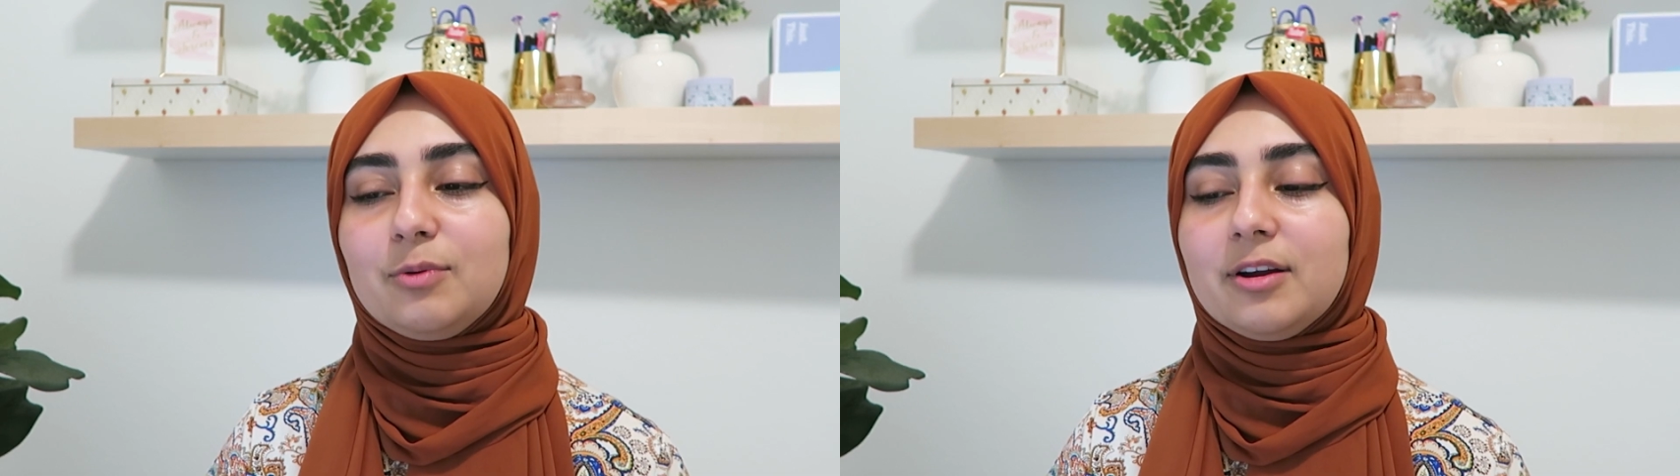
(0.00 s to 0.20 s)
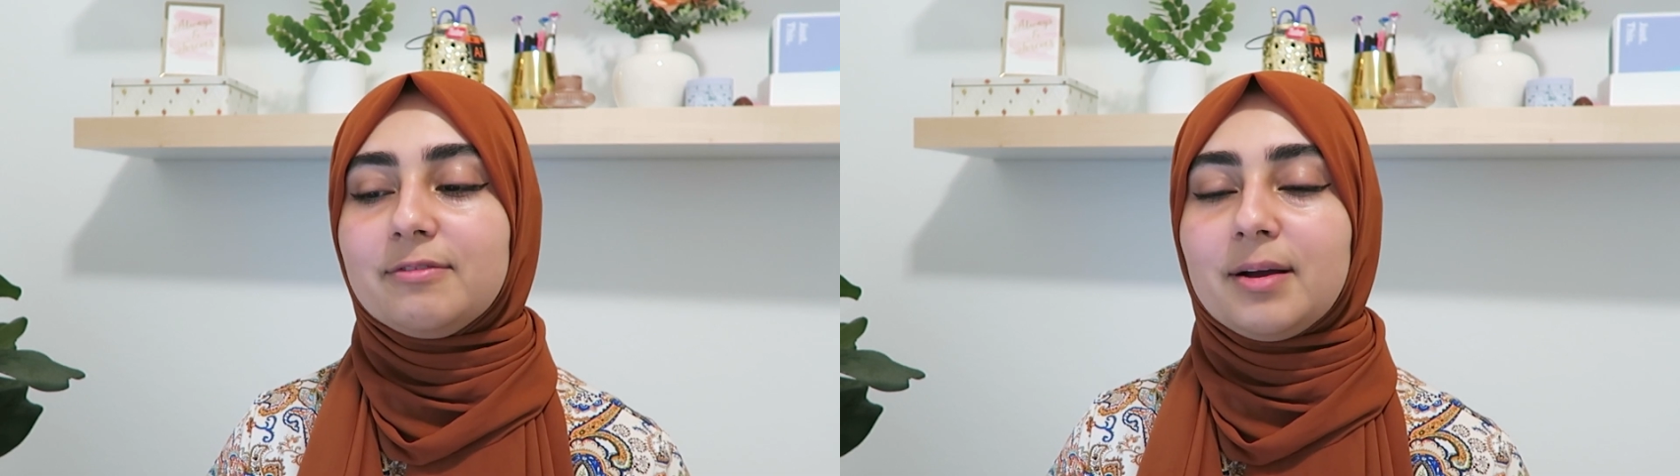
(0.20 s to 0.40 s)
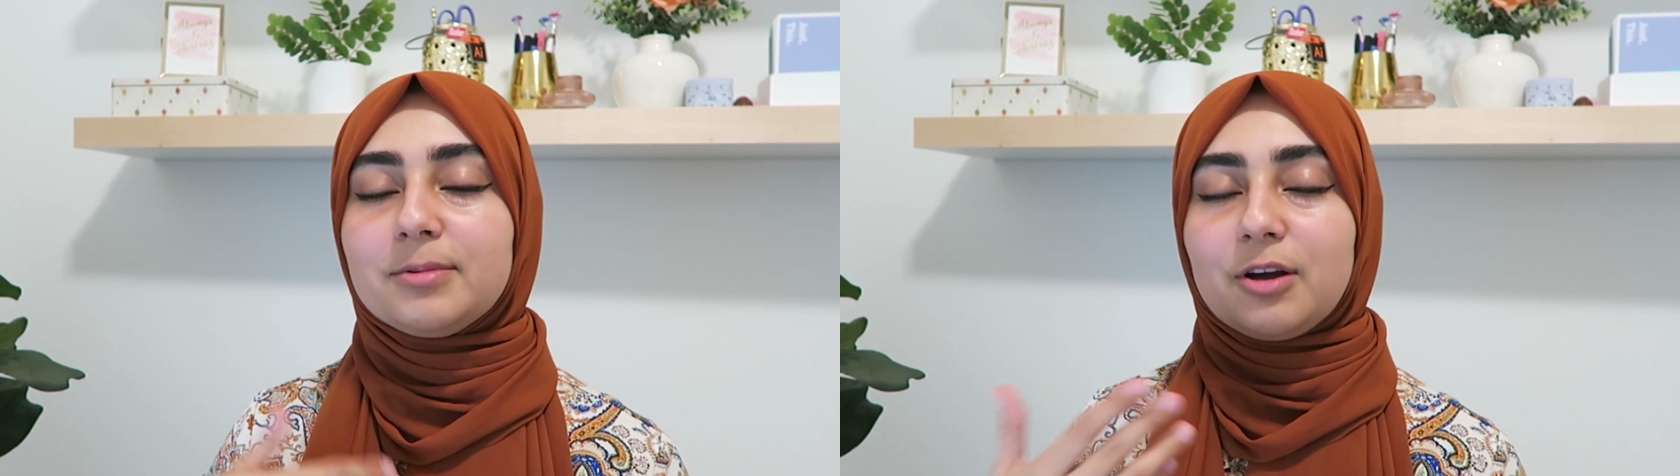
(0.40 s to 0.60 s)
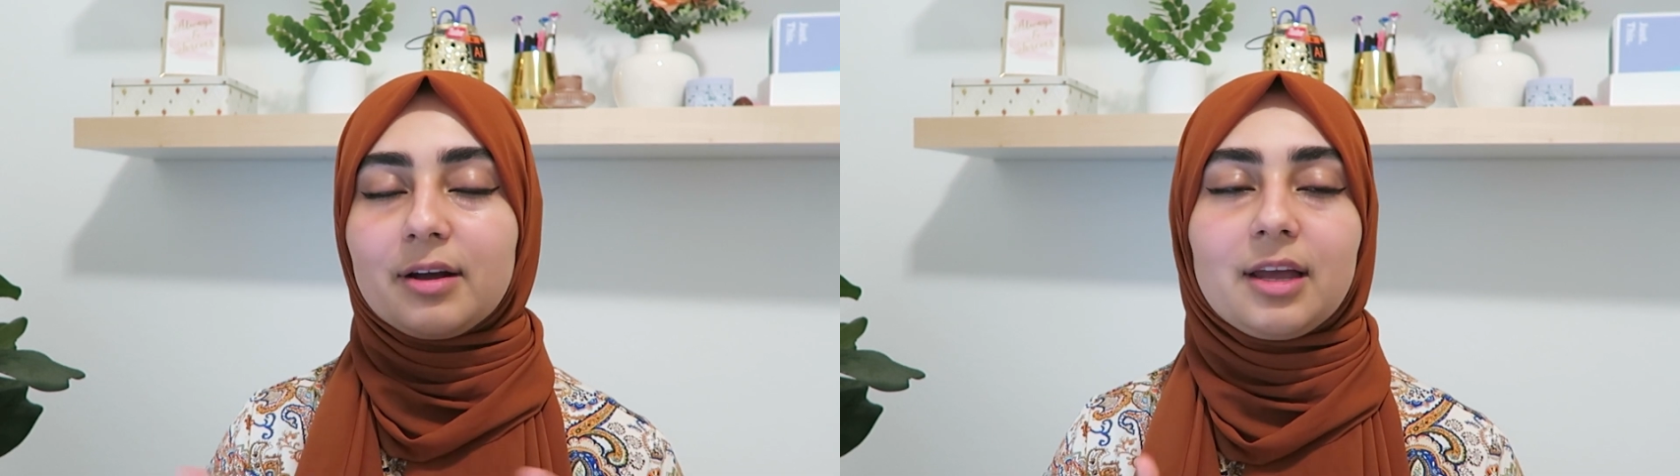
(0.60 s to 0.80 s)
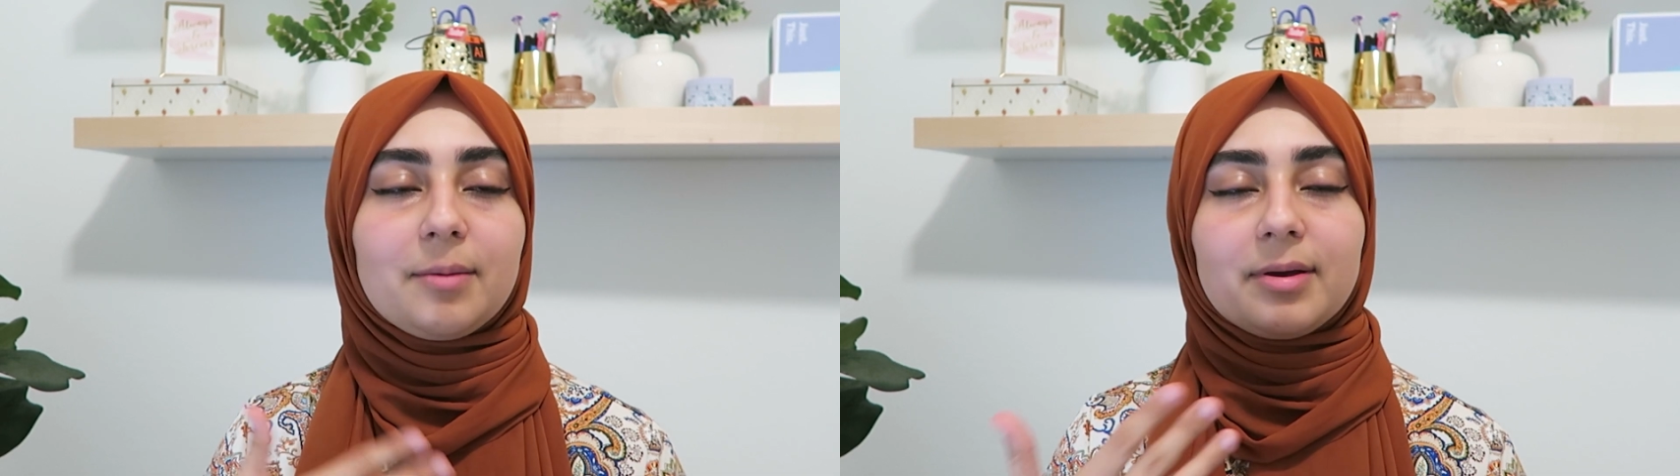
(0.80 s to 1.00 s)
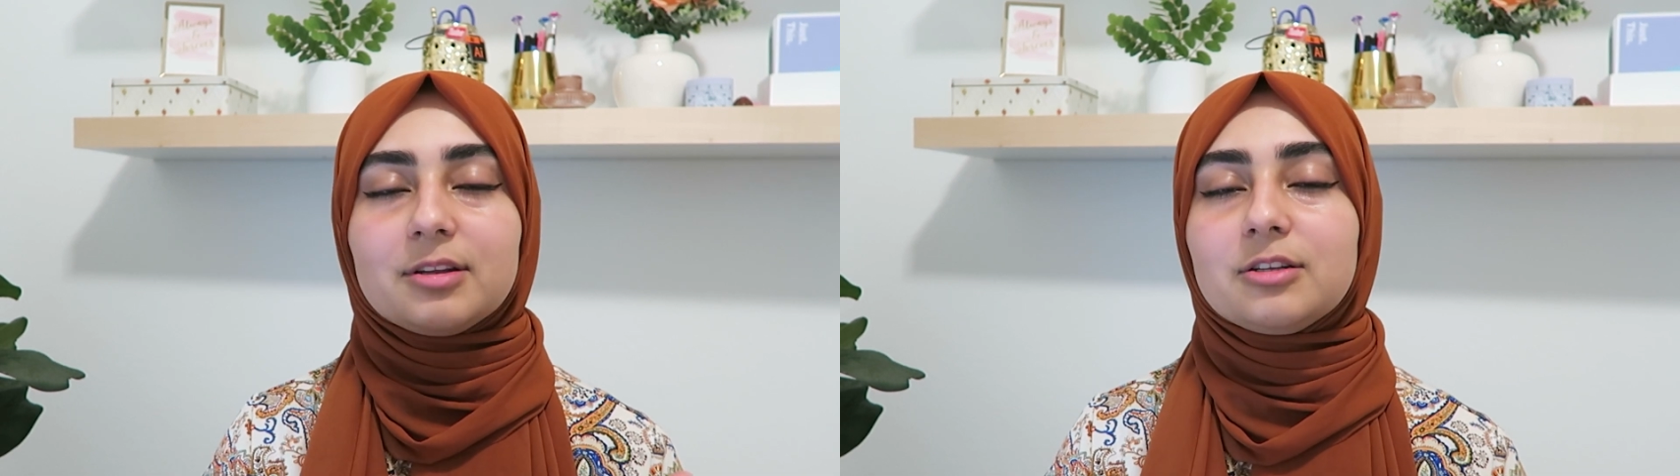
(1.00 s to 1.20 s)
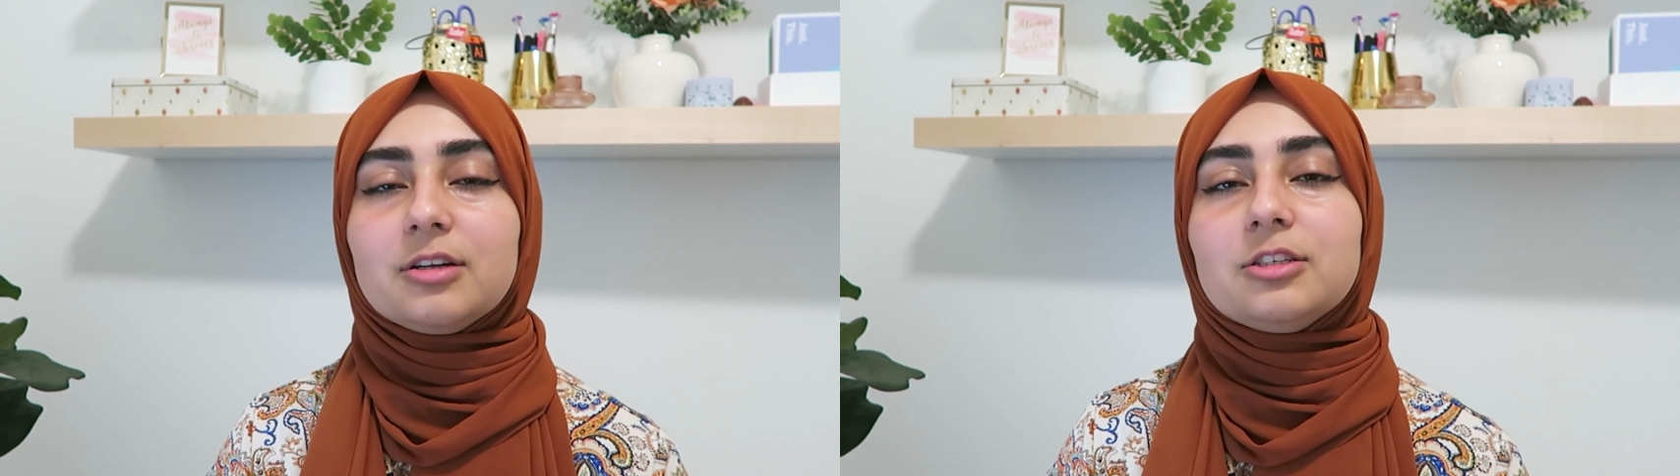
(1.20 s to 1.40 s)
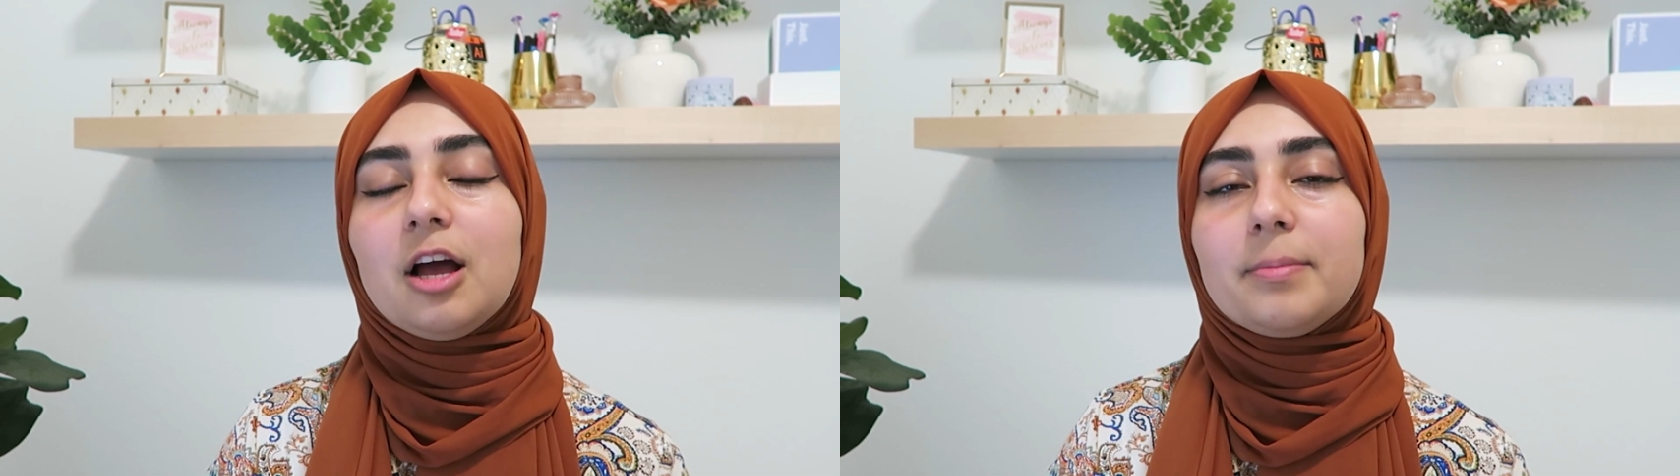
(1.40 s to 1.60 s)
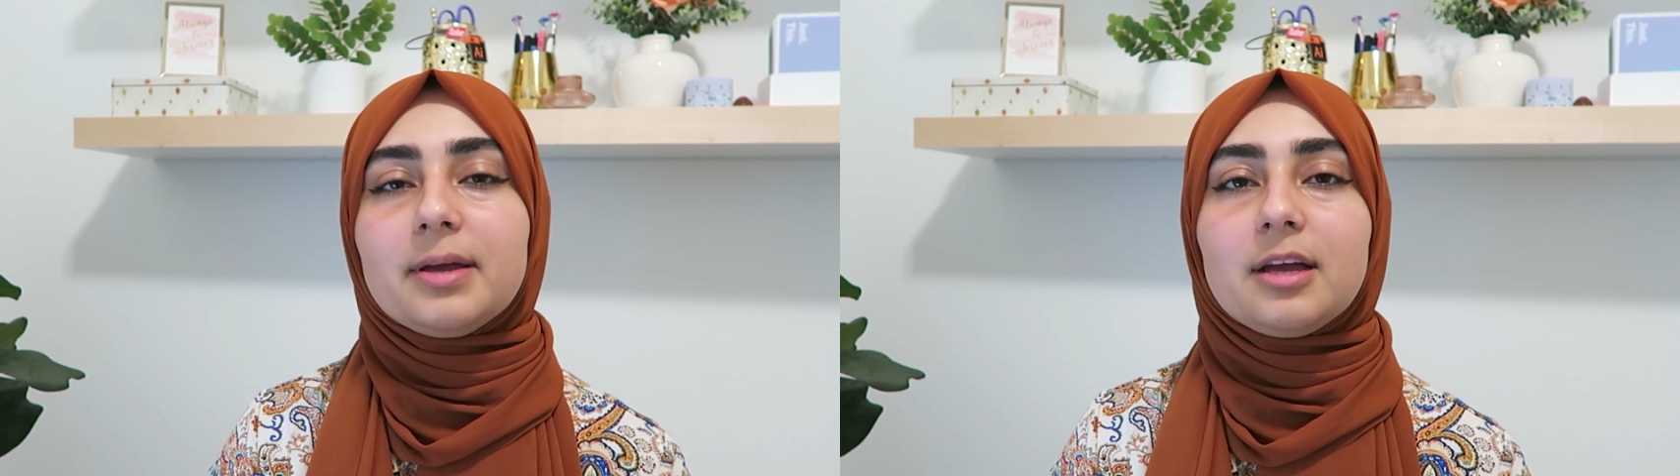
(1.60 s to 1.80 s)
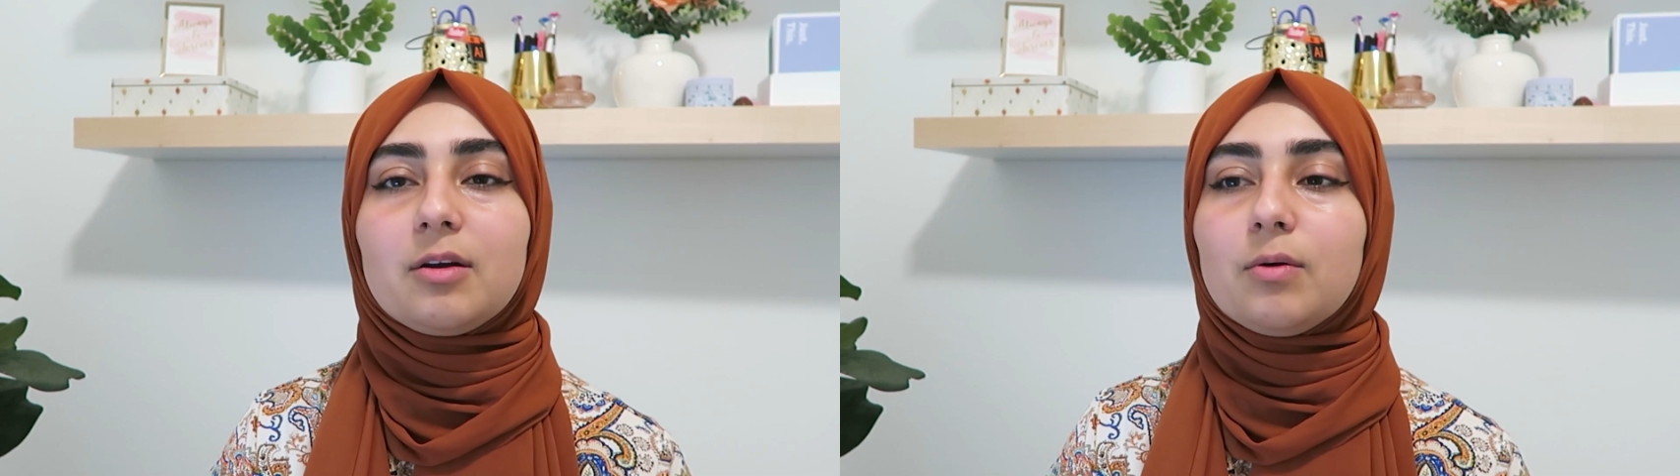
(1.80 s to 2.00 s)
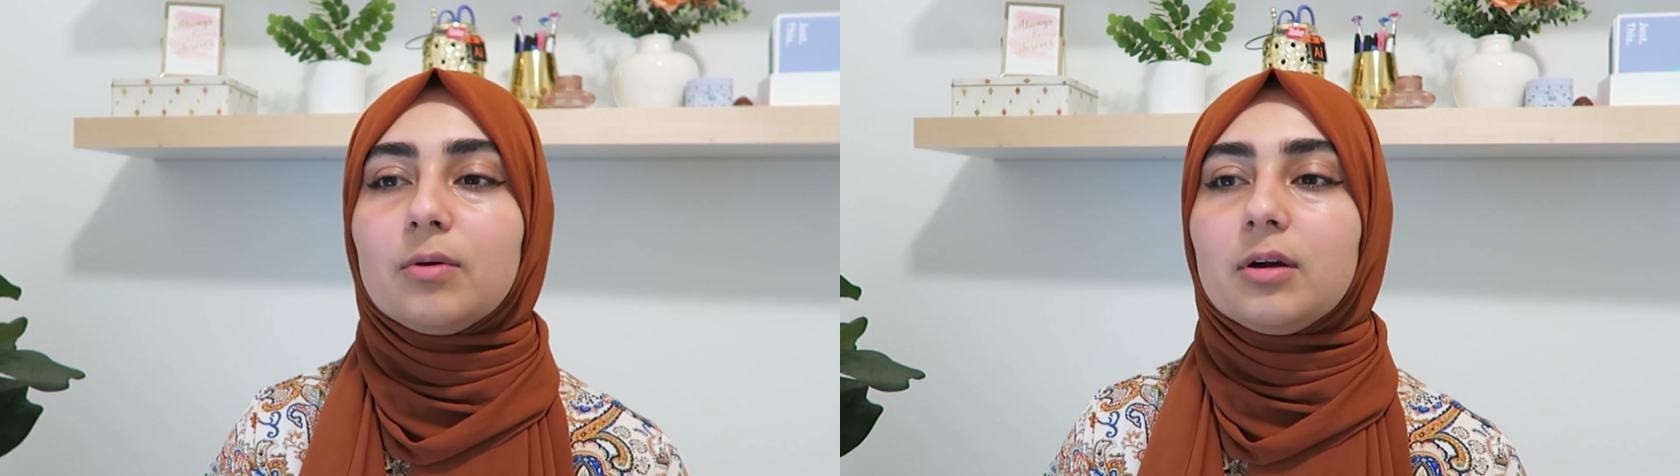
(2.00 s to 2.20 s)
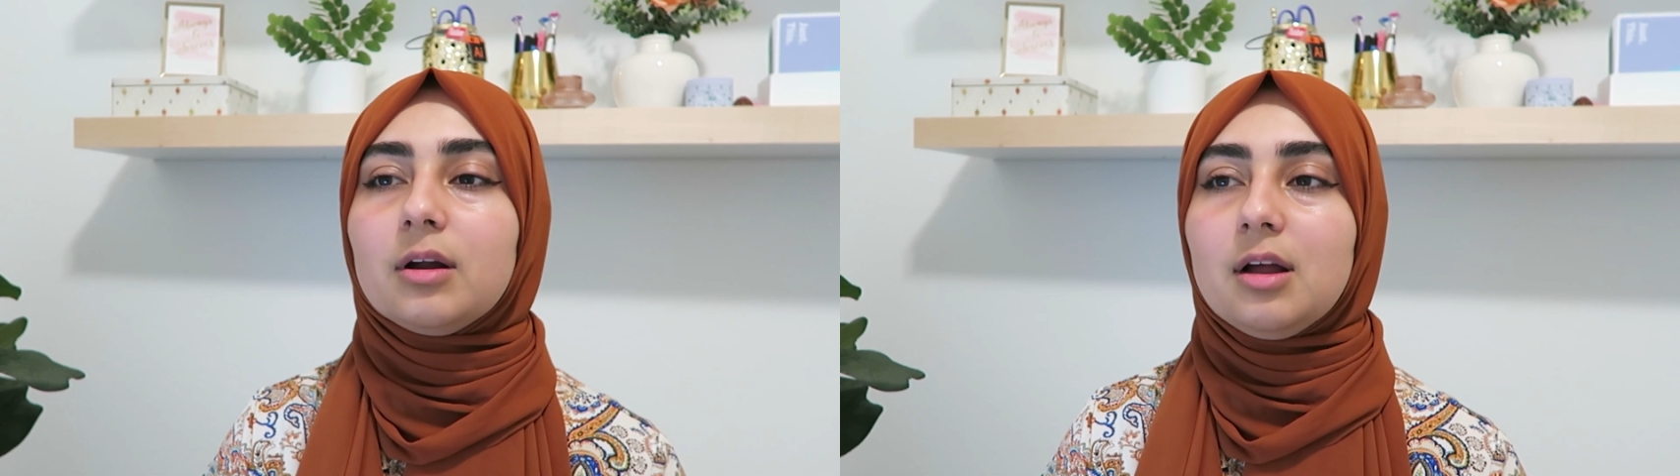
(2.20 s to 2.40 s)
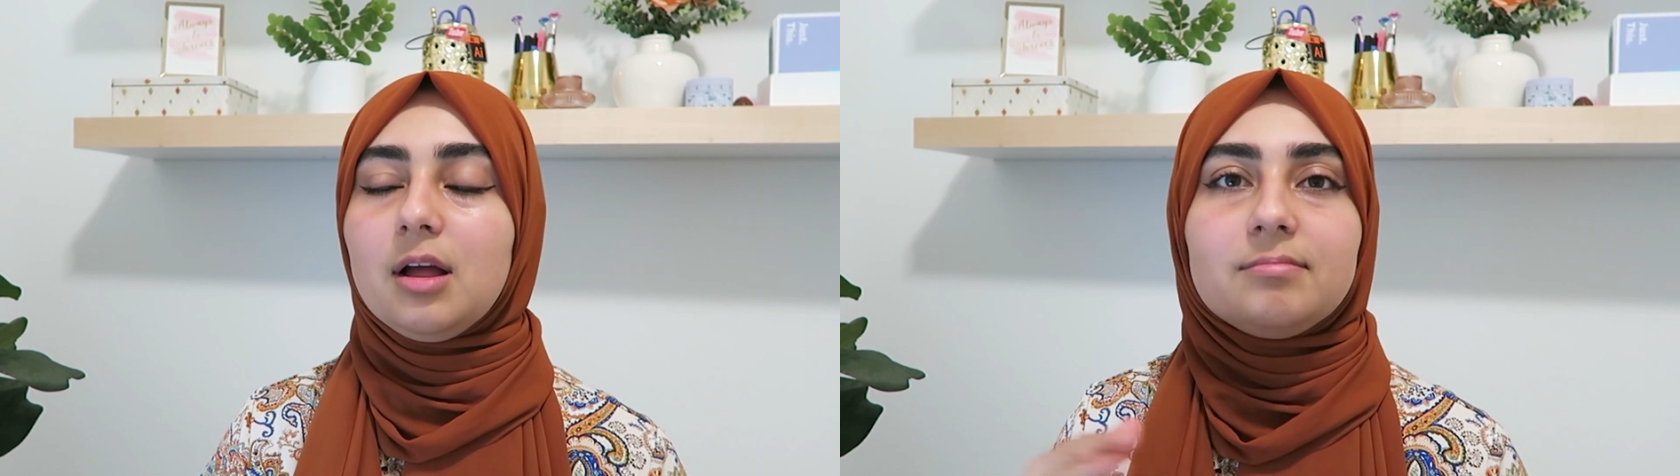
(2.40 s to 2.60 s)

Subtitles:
where if I'm talking about a certain topic, or,